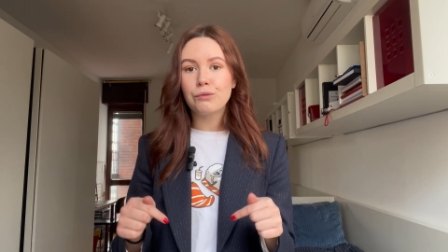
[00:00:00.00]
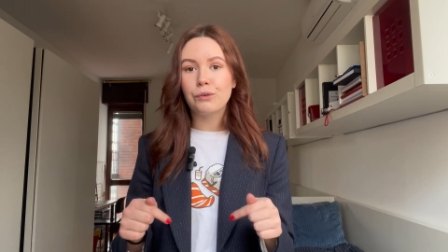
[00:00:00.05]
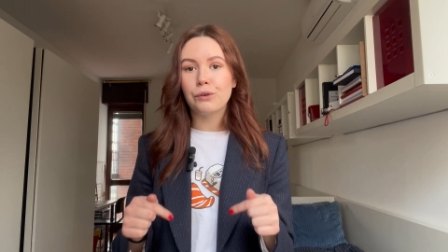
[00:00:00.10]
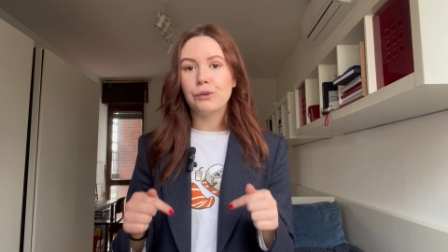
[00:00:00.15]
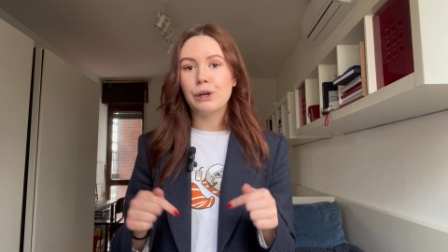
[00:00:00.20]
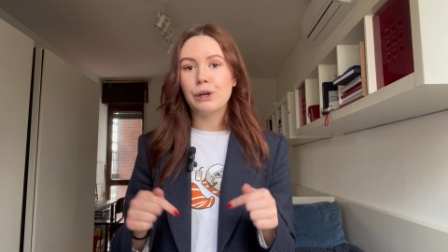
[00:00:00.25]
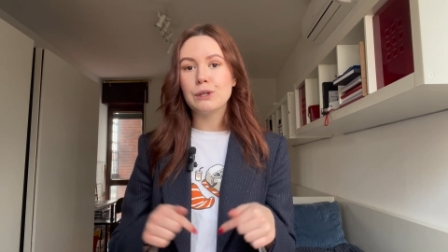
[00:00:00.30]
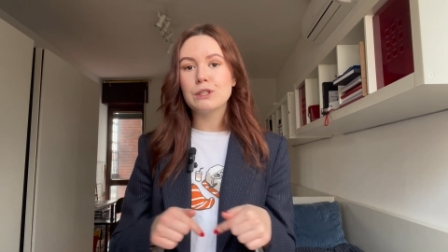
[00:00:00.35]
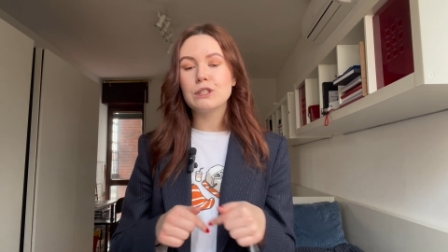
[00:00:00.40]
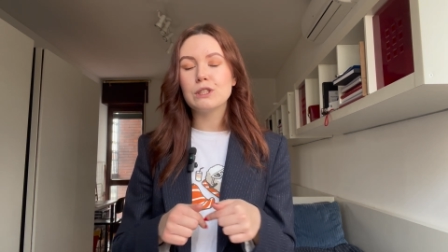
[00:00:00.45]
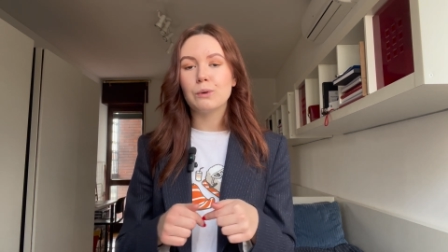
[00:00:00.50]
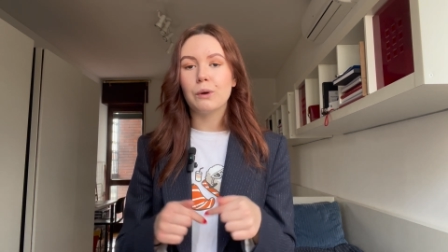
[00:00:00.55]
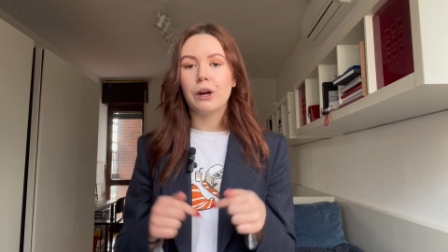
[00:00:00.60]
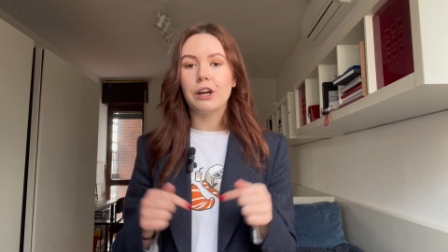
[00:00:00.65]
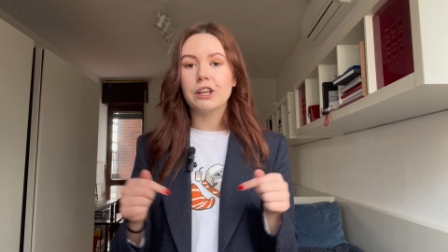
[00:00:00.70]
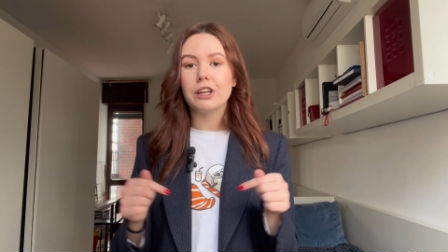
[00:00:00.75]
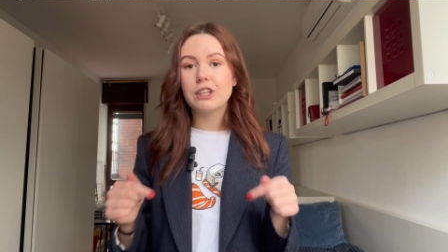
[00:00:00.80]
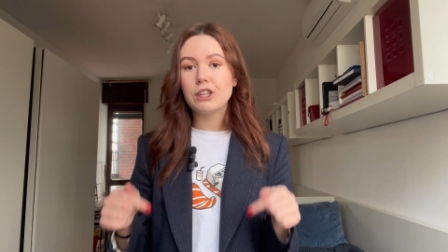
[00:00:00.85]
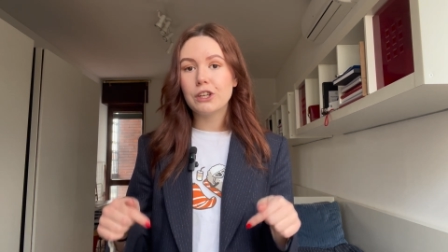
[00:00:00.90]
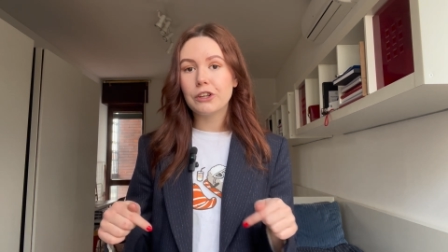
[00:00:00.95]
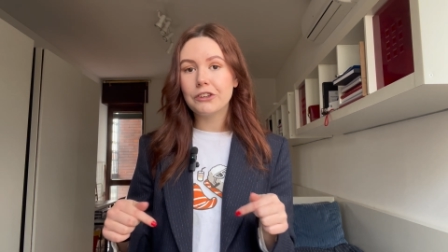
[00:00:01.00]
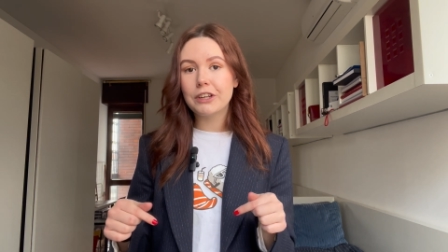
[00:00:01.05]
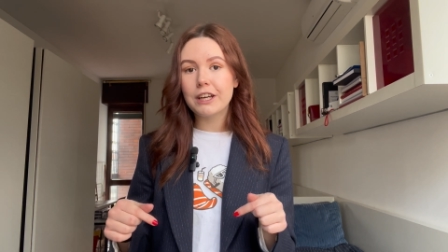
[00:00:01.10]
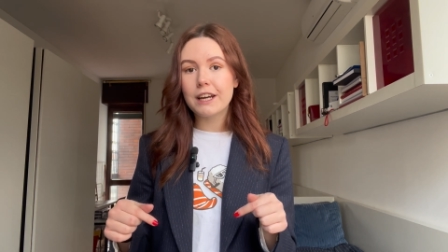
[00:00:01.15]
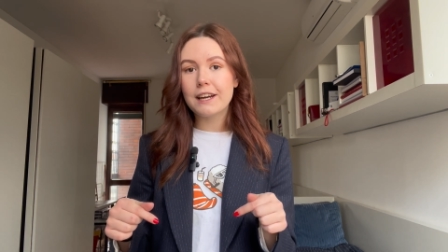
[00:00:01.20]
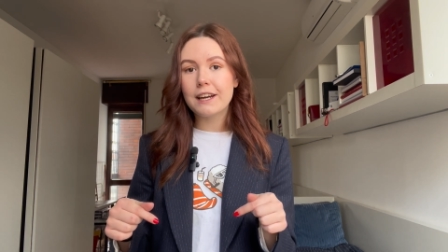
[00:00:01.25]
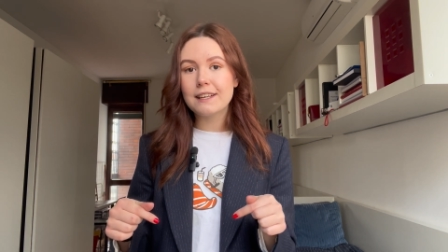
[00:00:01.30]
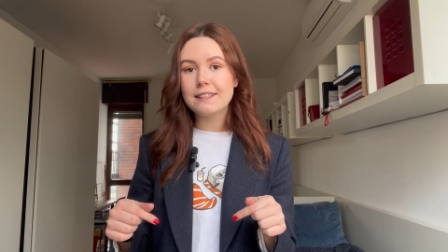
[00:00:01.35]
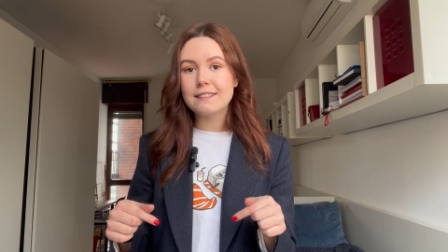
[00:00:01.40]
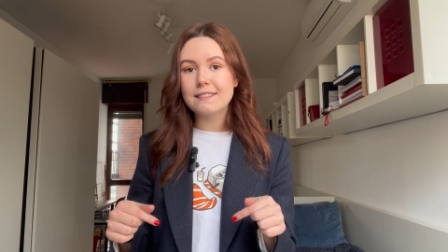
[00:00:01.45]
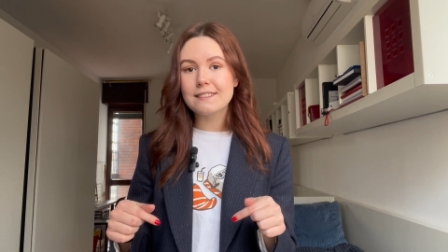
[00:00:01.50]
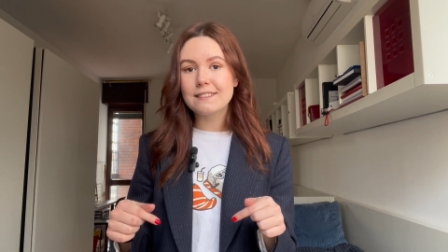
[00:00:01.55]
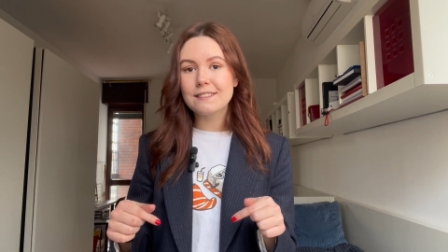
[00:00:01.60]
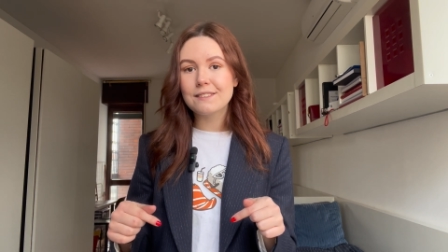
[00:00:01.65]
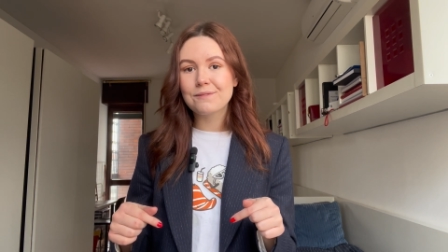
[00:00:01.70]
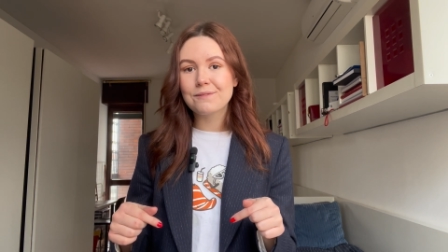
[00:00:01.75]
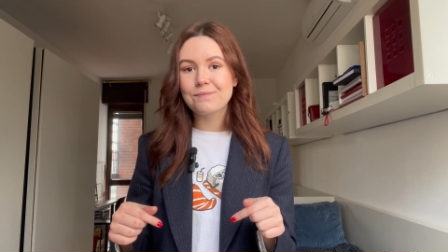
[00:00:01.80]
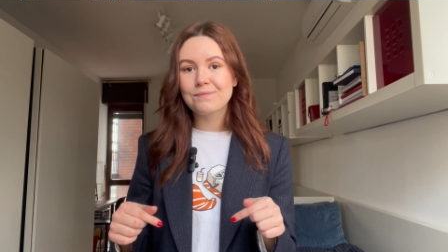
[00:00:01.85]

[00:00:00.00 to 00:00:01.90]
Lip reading: for those who are curious.